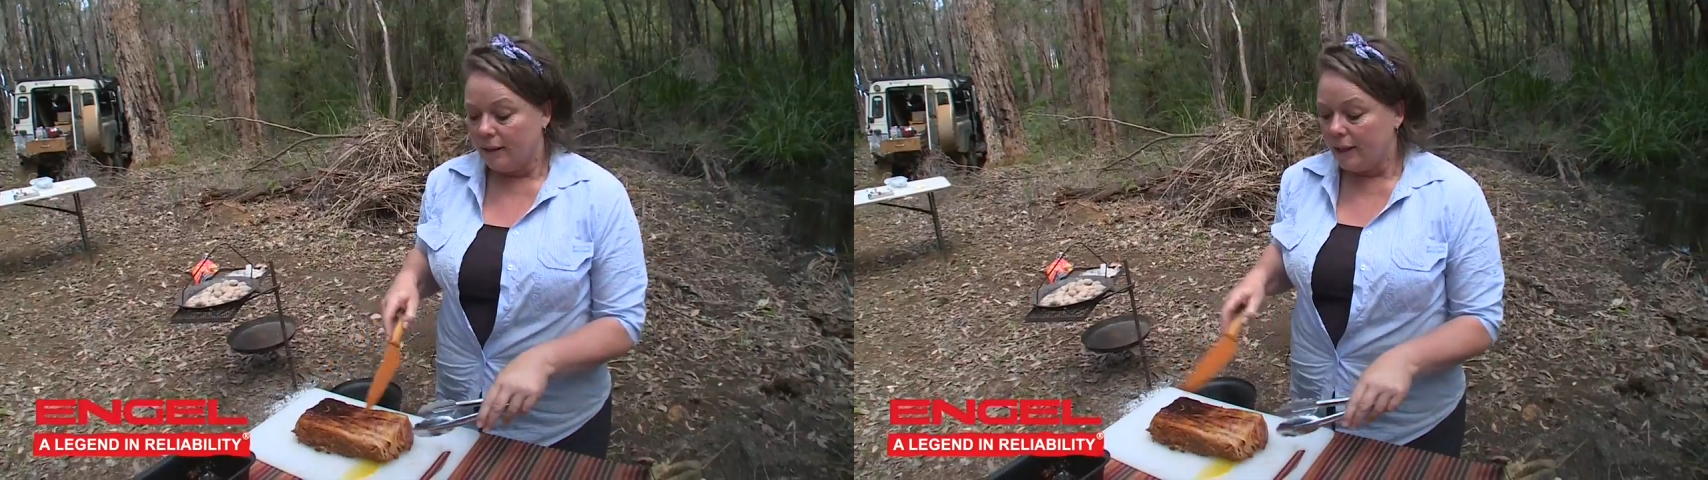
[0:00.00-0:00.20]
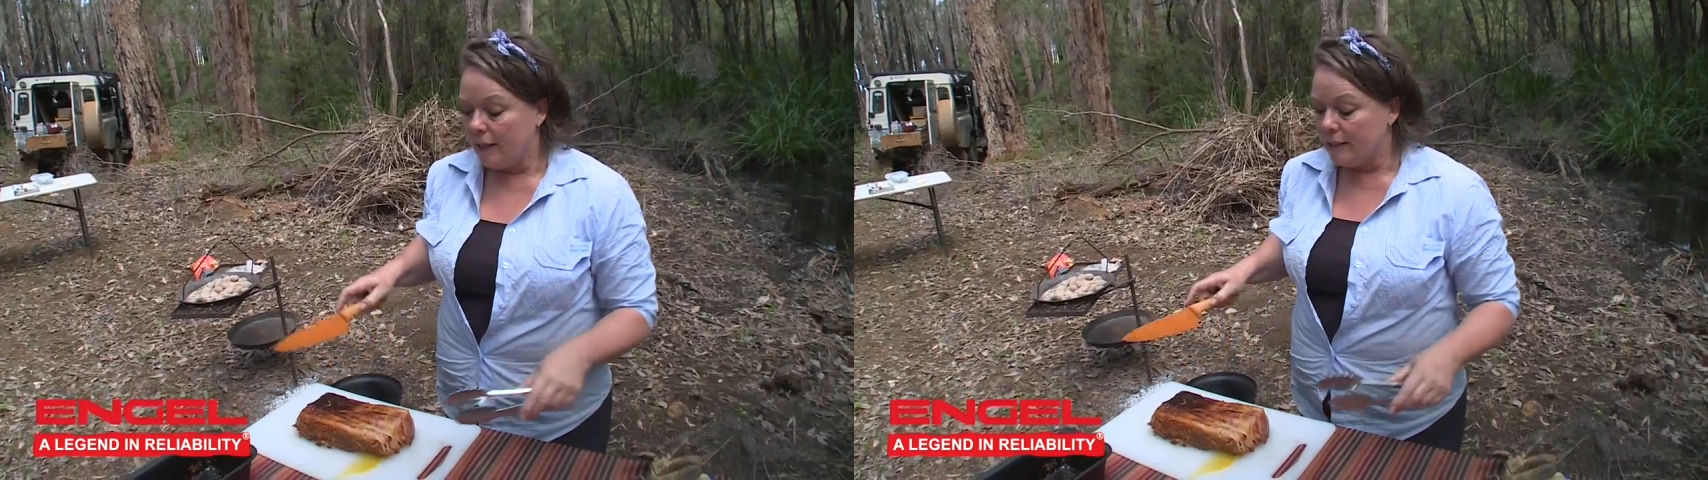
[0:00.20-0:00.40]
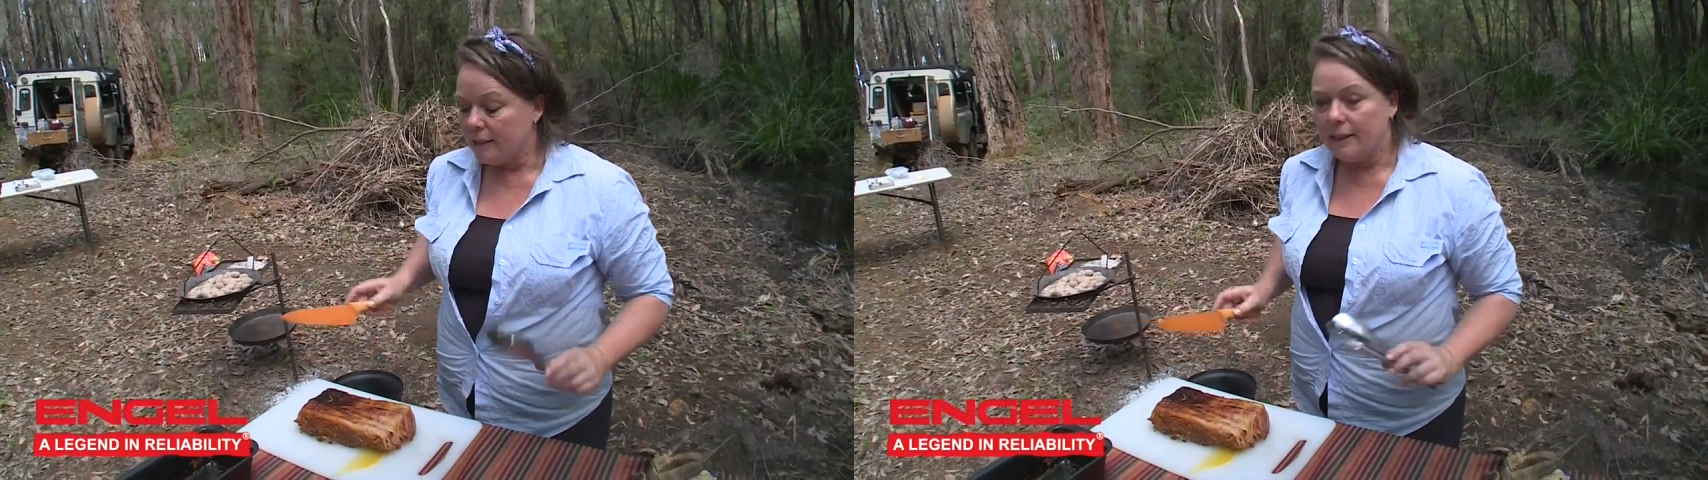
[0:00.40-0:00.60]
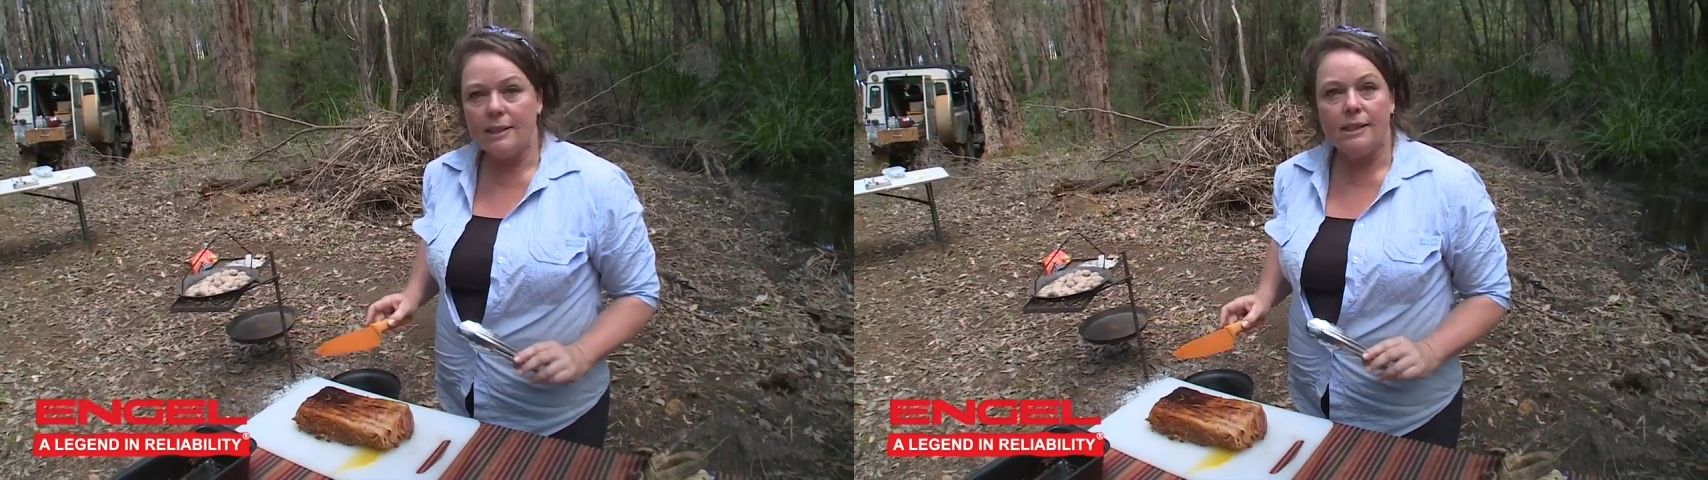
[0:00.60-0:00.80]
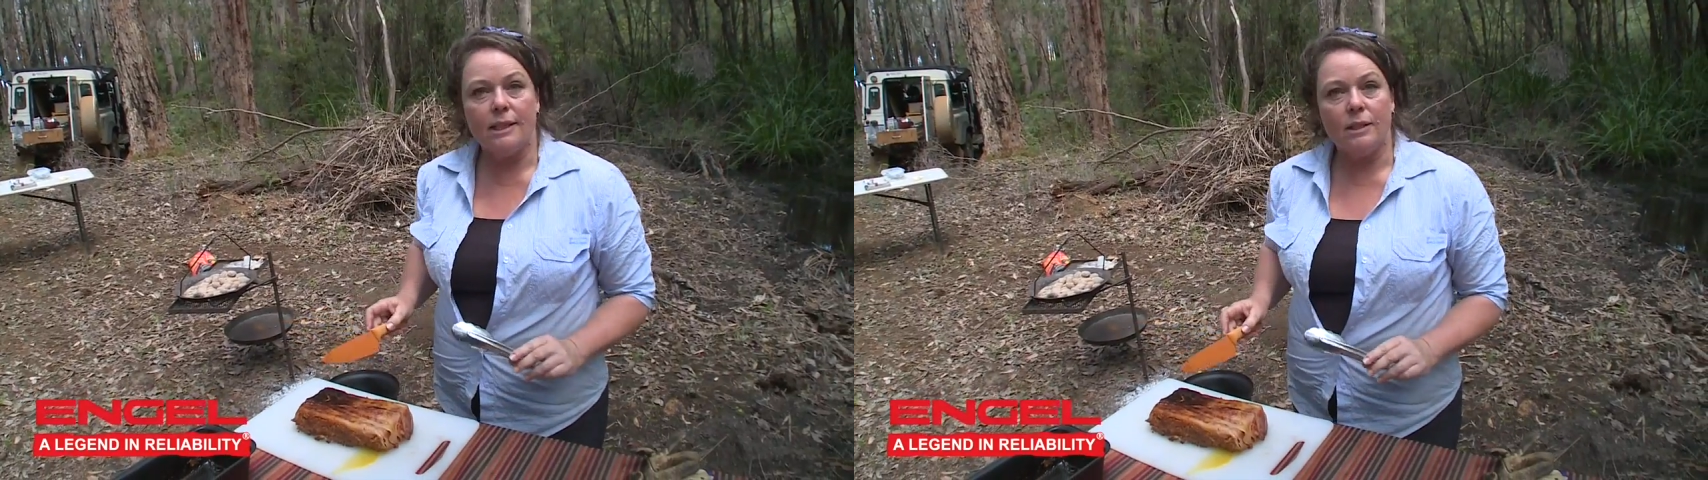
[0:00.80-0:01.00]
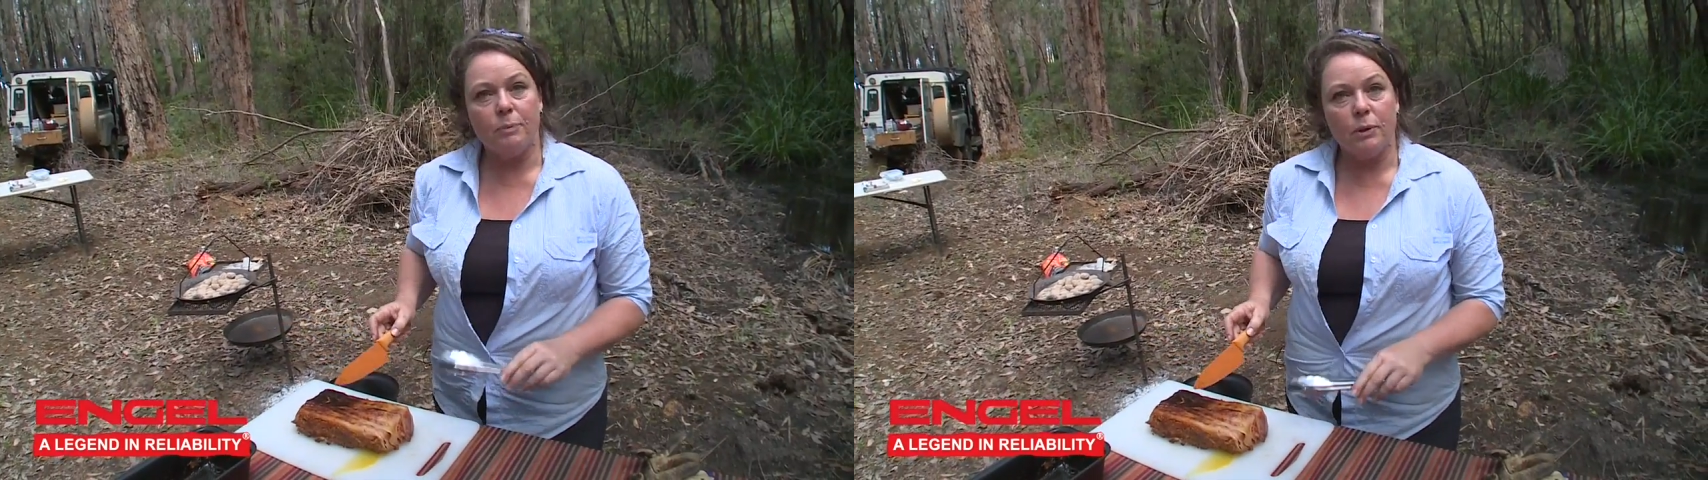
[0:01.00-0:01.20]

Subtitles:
Okay, so that's it,